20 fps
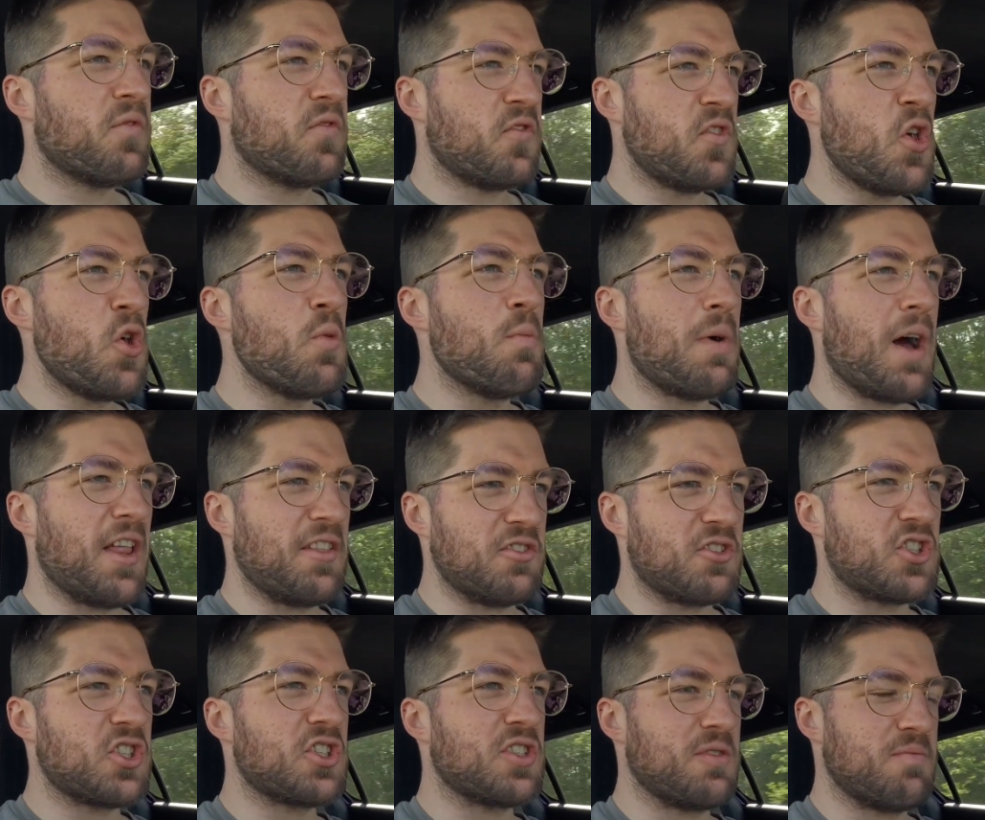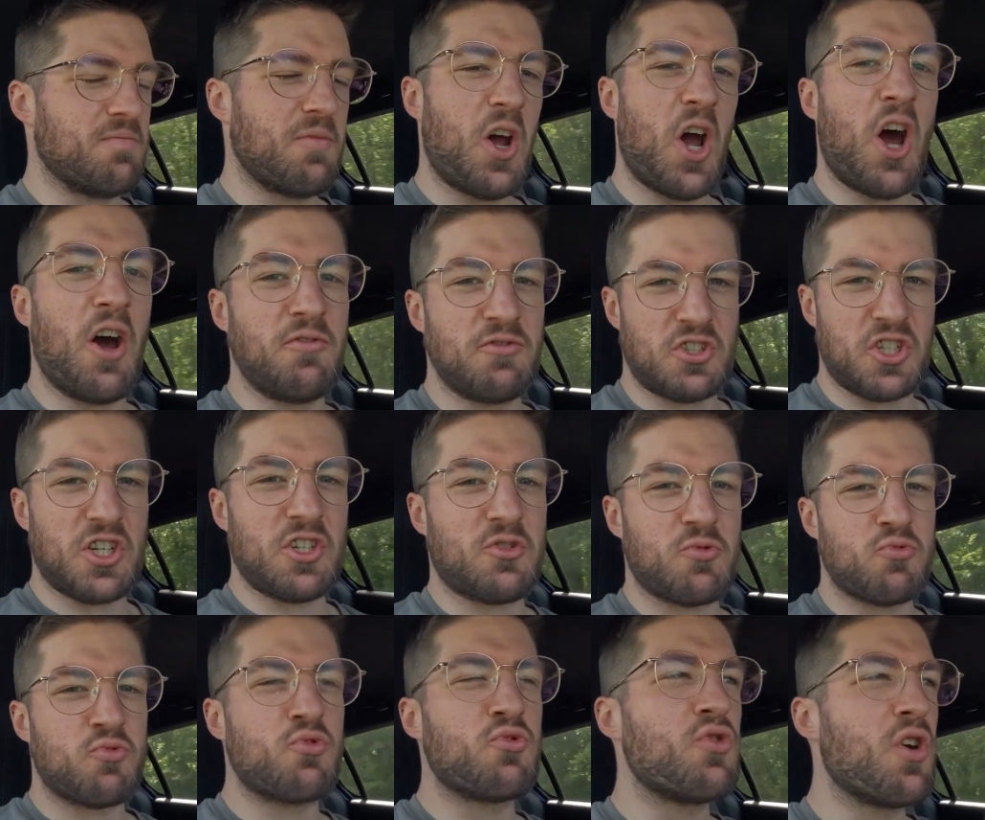few months of just
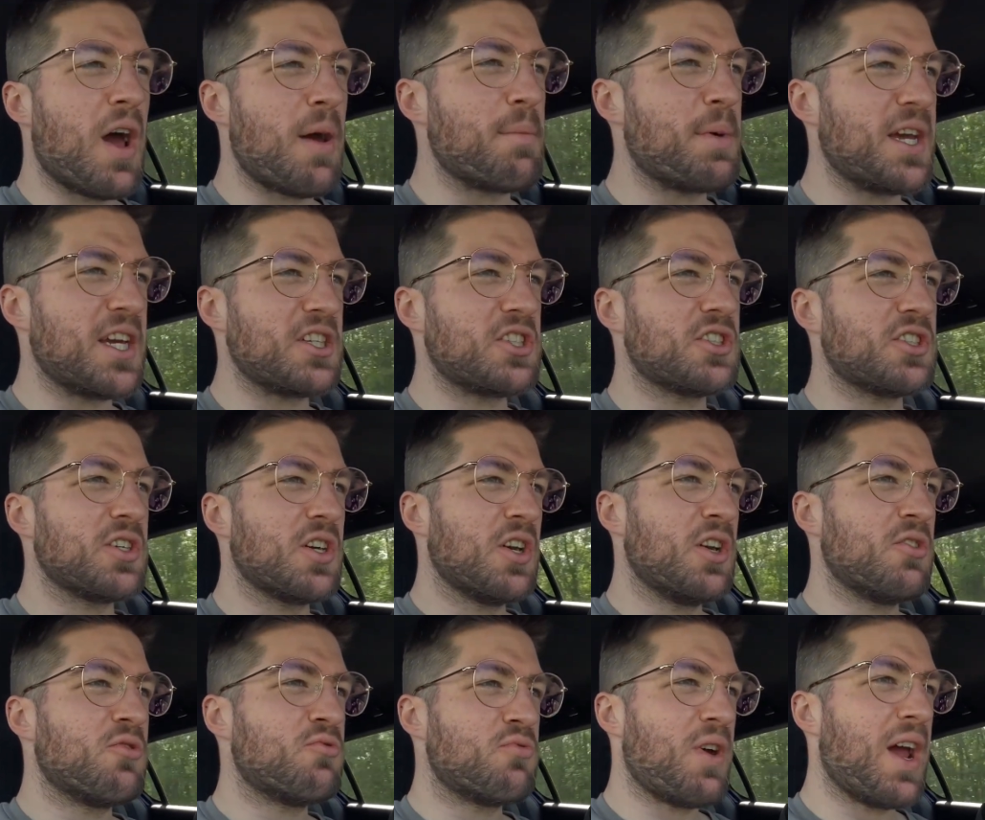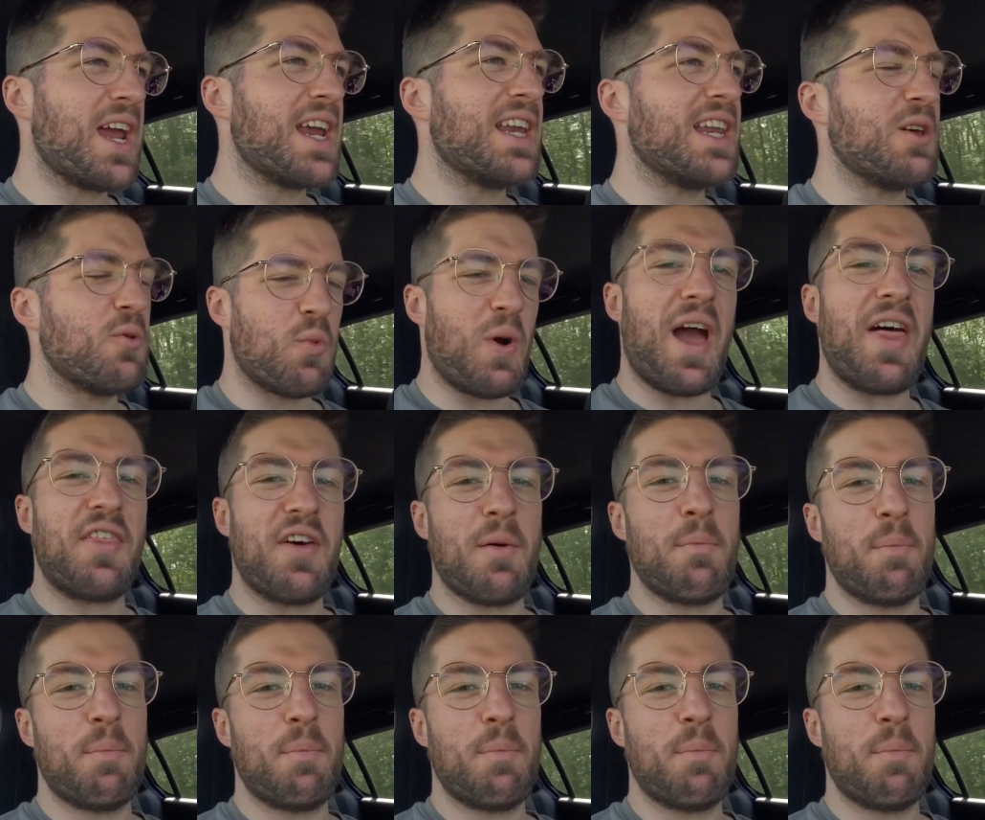rubbish, rainy weather.